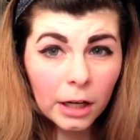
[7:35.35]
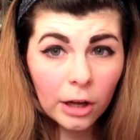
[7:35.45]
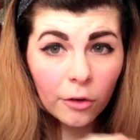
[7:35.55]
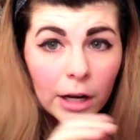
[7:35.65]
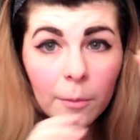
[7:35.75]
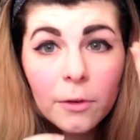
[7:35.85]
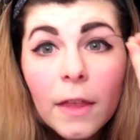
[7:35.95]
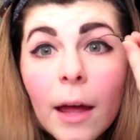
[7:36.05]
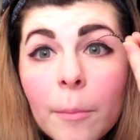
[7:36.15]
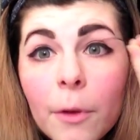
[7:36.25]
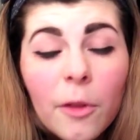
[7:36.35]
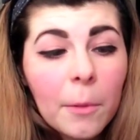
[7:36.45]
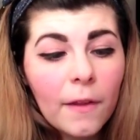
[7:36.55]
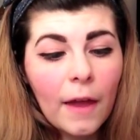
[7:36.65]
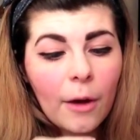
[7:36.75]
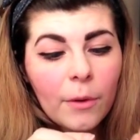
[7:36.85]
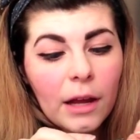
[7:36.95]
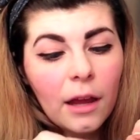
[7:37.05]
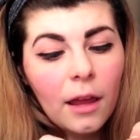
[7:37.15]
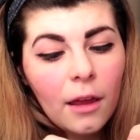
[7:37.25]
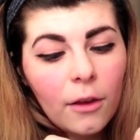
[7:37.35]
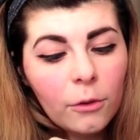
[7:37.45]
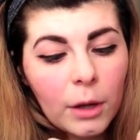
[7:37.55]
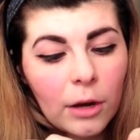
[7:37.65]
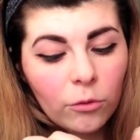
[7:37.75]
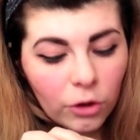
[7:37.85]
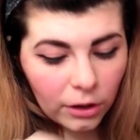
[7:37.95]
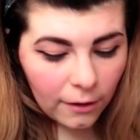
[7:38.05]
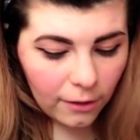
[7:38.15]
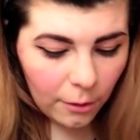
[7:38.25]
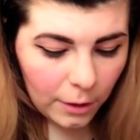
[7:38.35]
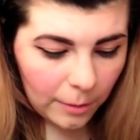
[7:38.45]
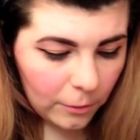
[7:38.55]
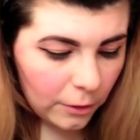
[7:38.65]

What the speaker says: I go right up to that and put them on that way so I can really see what I'm